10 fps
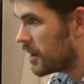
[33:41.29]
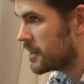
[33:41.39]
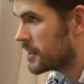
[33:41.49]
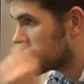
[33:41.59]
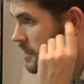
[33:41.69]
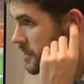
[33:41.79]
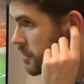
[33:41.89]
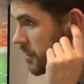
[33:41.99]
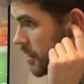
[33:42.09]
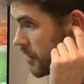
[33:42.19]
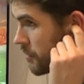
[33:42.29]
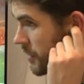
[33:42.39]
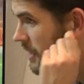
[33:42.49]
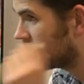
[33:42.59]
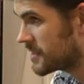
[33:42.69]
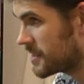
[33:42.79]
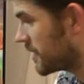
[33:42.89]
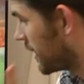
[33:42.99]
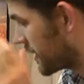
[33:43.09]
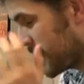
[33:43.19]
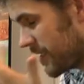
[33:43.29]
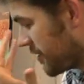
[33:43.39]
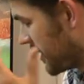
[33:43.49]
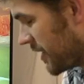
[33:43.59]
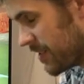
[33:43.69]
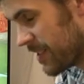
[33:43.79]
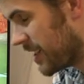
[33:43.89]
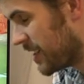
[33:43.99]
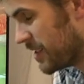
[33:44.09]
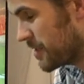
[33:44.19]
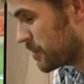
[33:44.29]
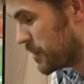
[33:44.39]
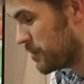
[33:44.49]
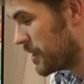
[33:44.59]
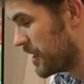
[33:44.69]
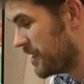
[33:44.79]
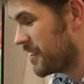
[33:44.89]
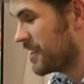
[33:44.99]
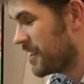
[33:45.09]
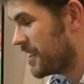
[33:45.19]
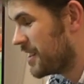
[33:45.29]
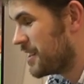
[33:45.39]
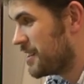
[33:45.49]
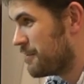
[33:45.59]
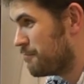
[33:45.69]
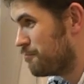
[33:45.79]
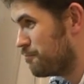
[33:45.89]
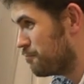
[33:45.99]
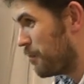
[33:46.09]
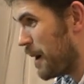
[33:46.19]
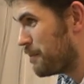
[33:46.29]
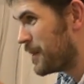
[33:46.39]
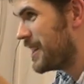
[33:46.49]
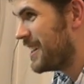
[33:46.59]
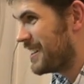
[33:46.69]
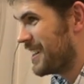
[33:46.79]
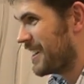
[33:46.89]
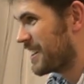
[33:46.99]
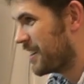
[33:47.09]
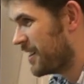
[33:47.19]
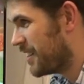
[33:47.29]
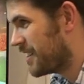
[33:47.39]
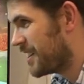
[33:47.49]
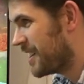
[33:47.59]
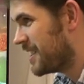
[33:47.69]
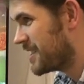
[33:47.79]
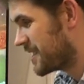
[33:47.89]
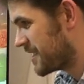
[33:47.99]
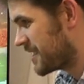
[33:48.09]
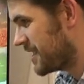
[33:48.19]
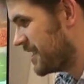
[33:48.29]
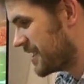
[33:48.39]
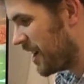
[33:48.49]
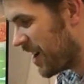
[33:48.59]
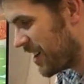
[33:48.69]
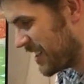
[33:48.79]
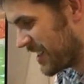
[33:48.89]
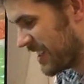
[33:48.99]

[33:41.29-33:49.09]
I think that's cool. Uh, hopefully, it's like yeah. I know it's been really rambly and no, like I'm not. Perfect. It's no, no, it's, it's a hard